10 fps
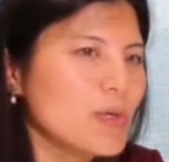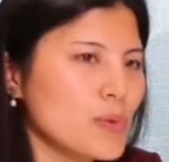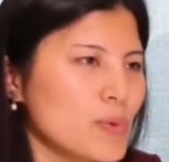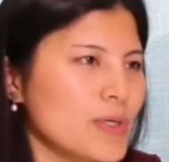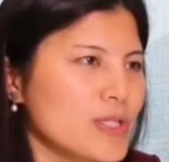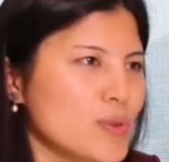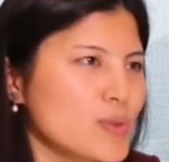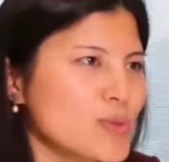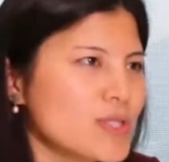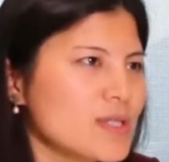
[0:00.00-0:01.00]
You
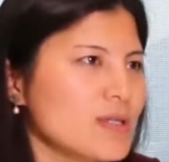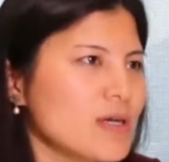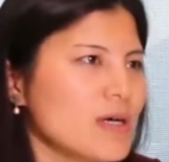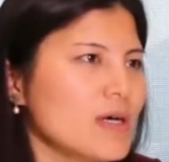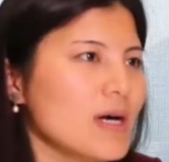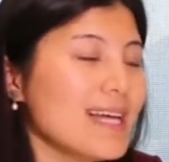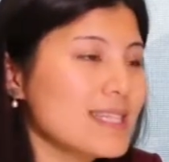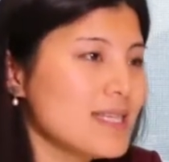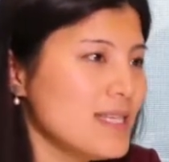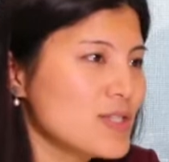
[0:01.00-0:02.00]
reduce
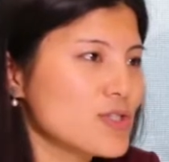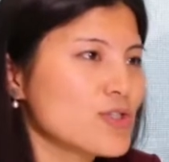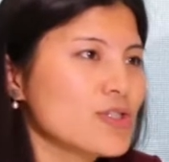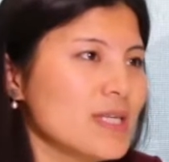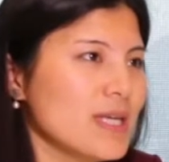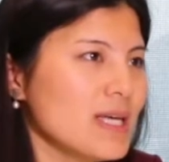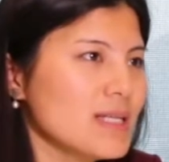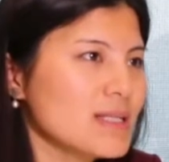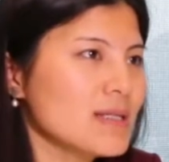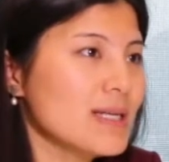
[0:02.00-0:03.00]
at least 30 days